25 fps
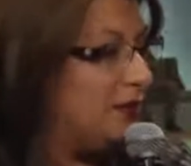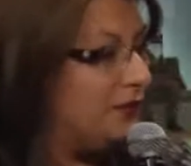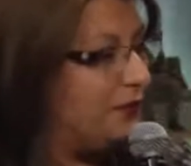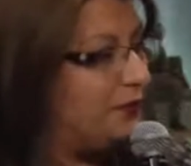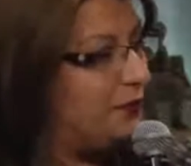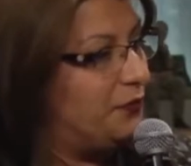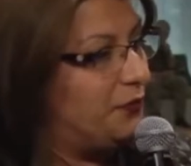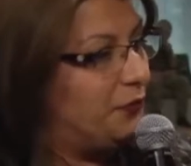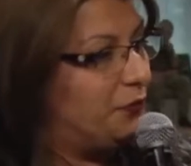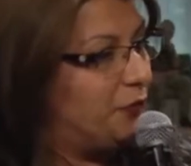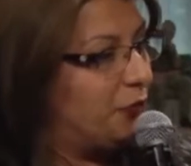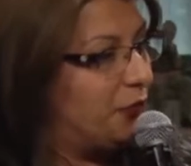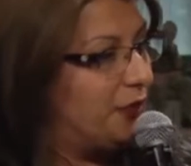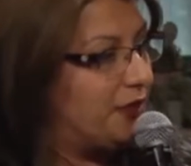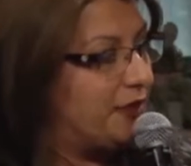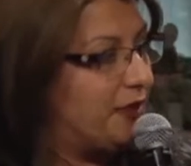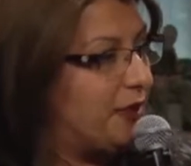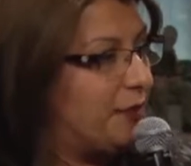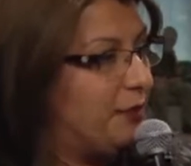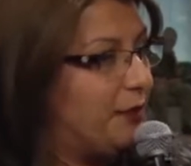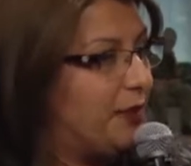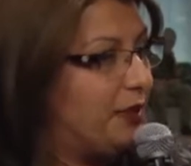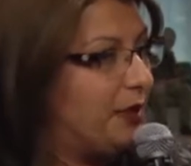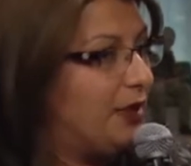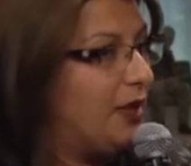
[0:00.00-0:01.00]
for
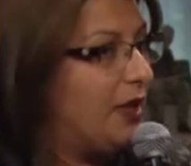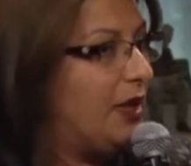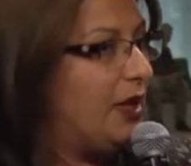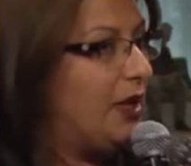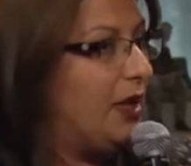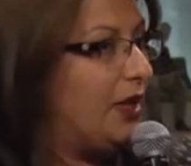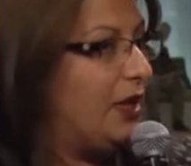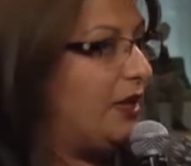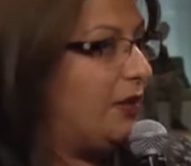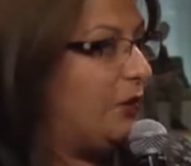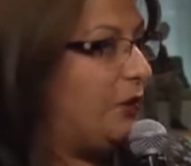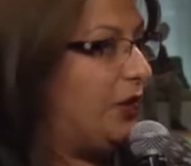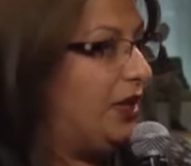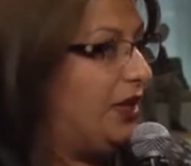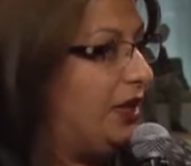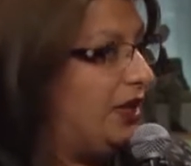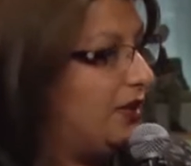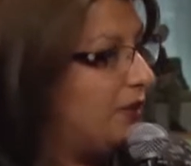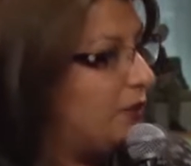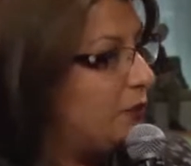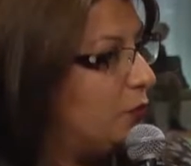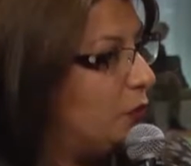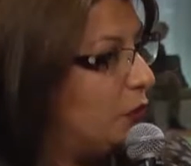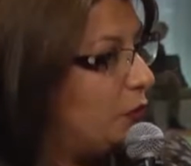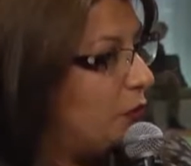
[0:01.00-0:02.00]
example, we need
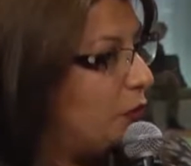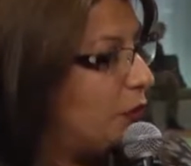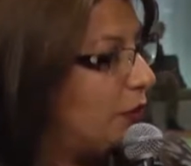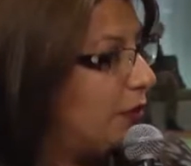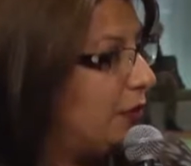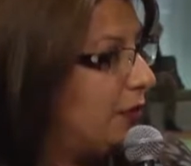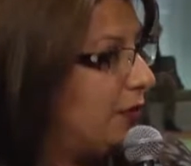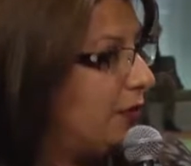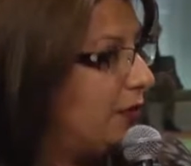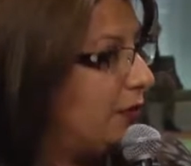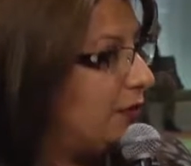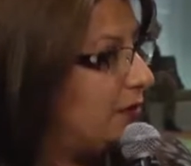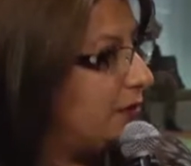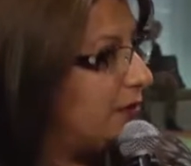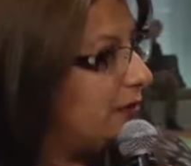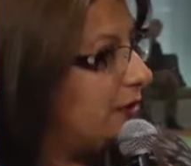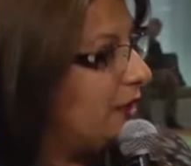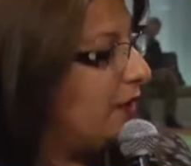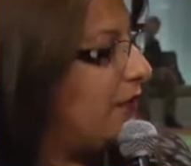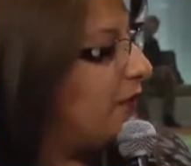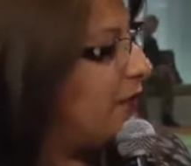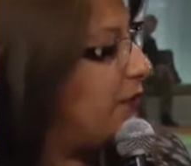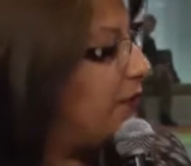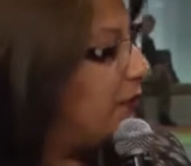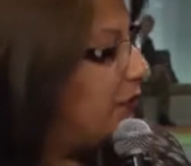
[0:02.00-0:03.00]
more
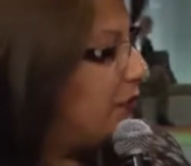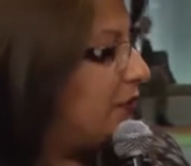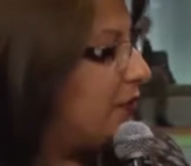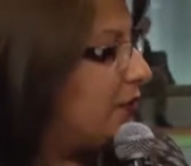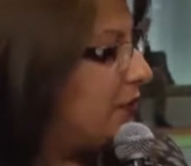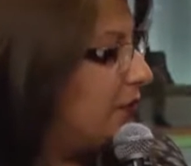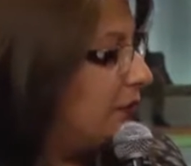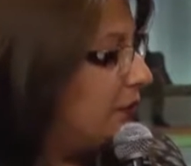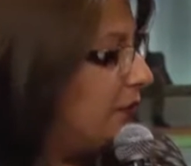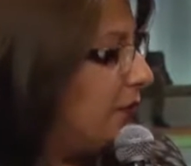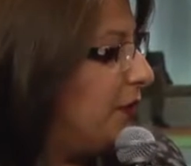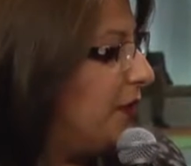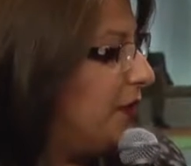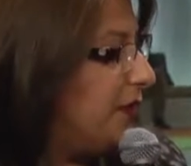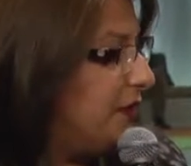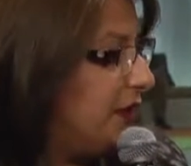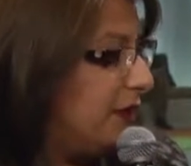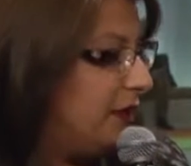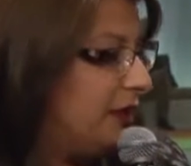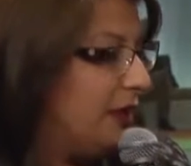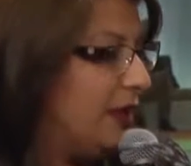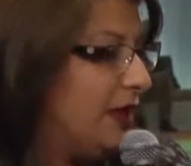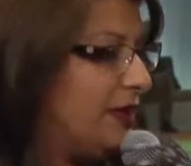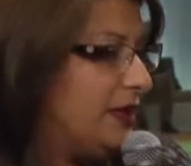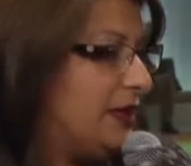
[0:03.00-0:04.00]
stuff to do it in
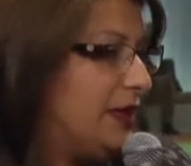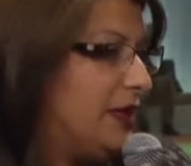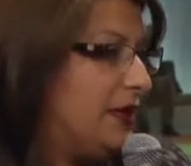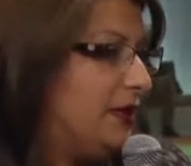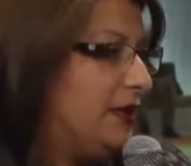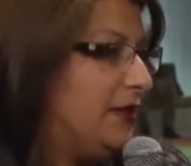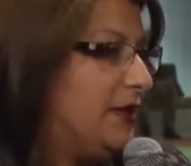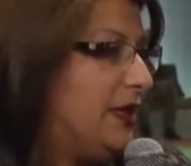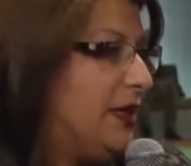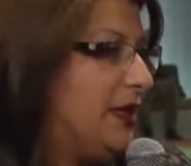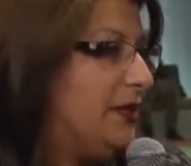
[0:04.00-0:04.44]
that, and they